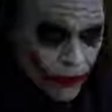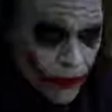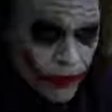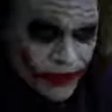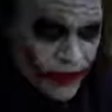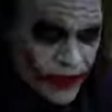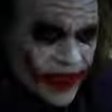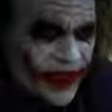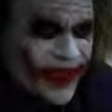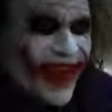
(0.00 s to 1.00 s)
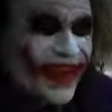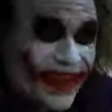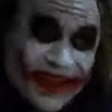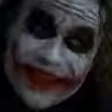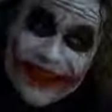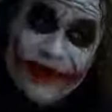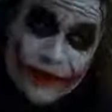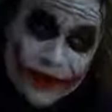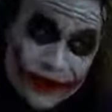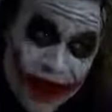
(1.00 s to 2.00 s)
won't be able to get a nickel
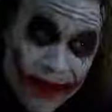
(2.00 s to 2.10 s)
for his